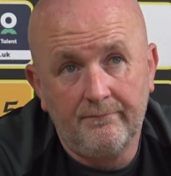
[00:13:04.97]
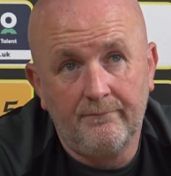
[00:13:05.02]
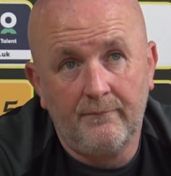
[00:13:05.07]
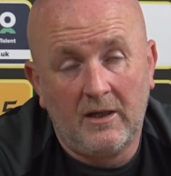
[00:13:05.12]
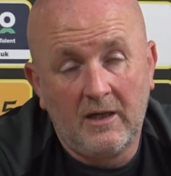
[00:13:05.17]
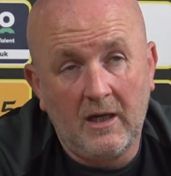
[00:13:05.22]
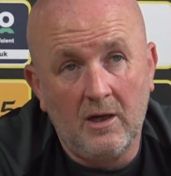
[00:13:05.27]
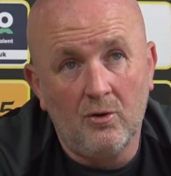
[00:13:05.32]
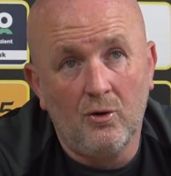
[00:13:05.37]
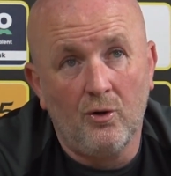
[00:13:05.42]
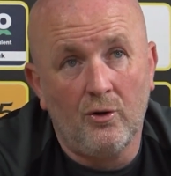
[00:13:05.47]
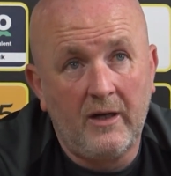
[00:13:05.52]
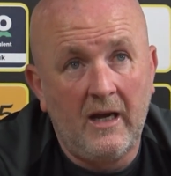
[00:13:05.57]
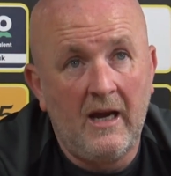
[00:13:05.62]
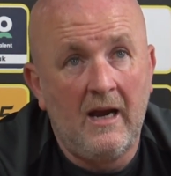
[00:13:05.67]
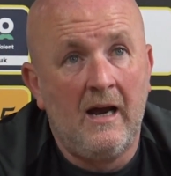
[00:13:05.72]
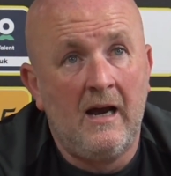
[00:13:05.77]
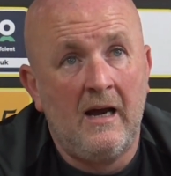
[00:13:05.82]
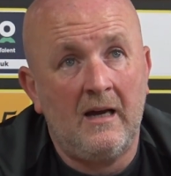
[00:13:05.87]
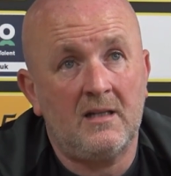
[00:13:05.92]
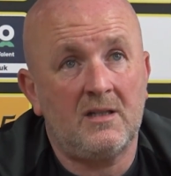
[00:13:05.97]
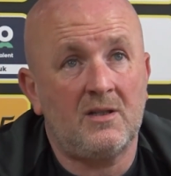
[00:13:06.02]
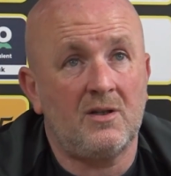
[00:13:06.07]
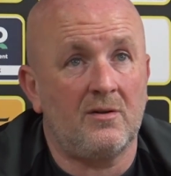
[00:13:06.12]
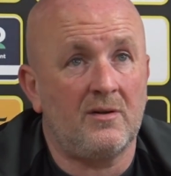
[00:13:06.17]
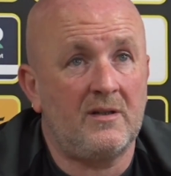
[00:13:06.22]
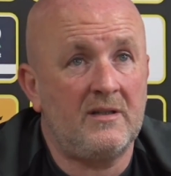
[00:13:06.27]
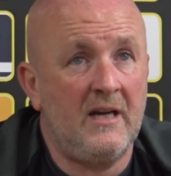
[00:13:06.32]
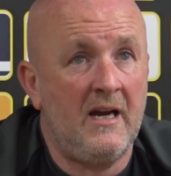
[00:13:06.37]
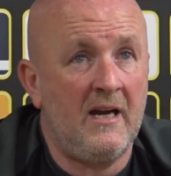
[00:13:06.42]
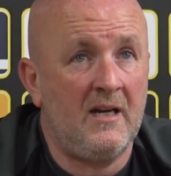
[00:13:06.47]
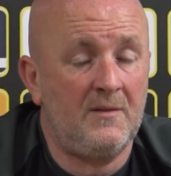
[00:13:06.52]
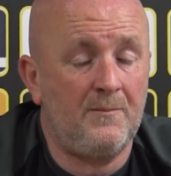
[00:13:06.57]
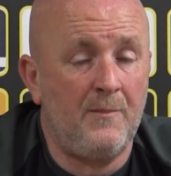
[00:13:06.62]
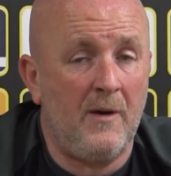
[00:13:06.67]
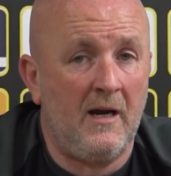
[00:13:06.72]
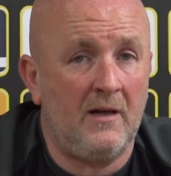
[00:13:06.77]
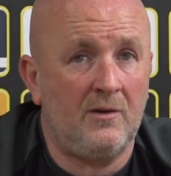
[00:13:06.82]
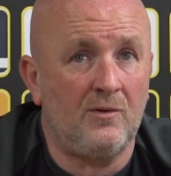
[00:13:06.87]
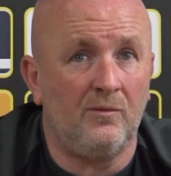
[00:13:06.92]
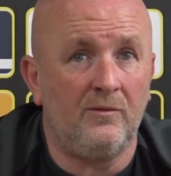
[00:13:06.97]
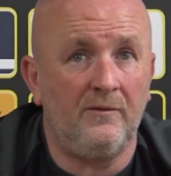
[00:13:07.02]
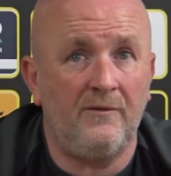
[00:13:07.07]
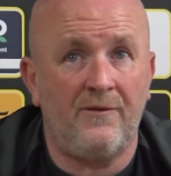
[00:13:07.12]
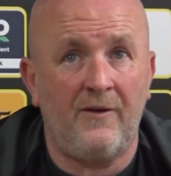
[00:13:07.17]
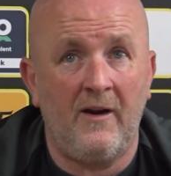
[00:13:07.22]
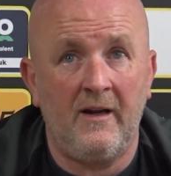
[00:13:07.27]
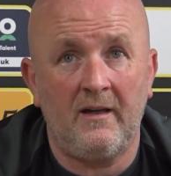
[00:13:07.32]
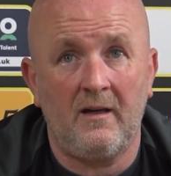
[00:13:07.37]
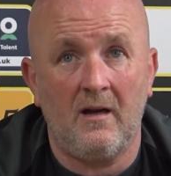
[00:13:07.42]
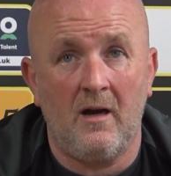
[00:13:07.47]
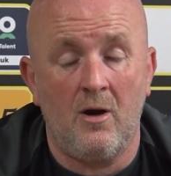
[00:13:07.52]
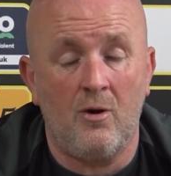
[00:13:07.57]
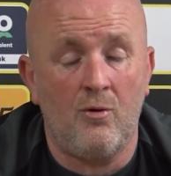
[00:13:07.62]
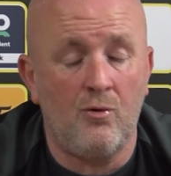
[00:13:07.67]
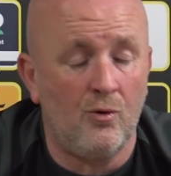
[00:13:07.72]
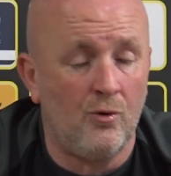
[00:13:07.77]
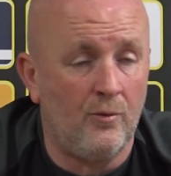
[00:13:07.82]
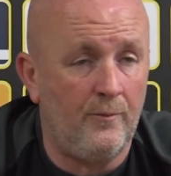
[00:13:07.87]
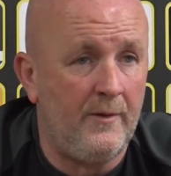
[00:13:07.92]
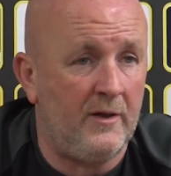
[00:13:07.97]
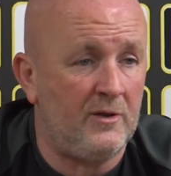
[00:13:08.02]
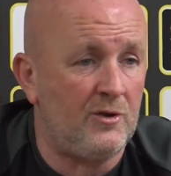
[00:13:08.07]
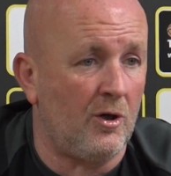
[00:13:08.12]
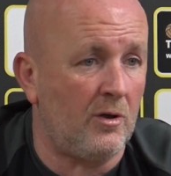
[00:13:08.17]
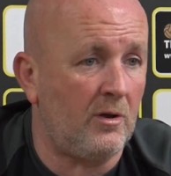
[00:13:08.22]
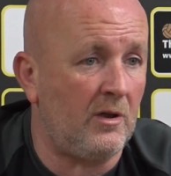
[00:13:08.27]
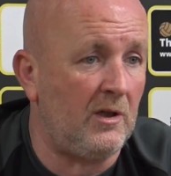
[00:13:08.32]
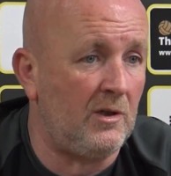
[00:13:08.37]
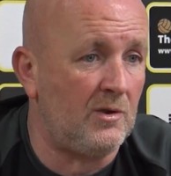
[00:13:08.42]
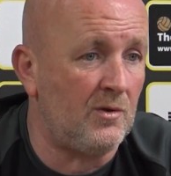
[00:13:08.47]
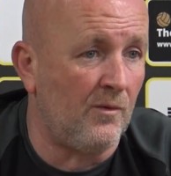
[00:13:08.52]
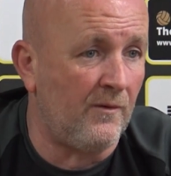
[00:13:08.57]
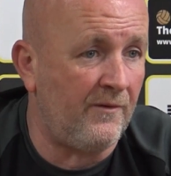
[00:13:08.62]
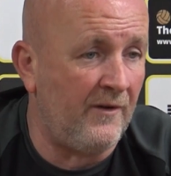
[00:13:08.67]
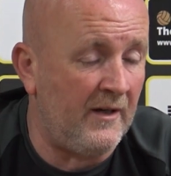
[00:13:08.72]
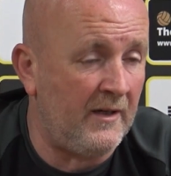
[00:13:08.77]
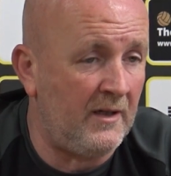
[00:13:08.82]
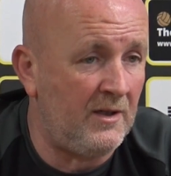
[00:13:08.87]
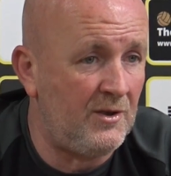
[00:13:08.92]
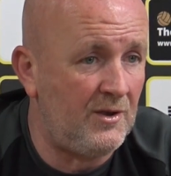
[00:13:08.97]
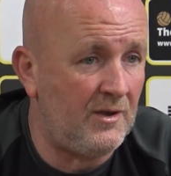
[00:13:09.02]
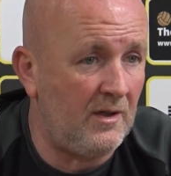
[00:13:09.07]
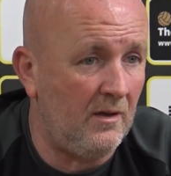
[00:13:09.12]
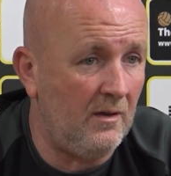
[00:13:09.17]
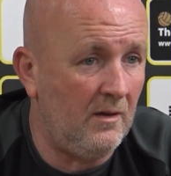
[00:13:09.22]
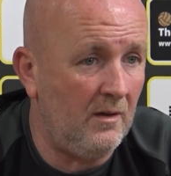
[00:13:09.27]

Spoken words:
we can look at it as success, but I hope the journey's not finished.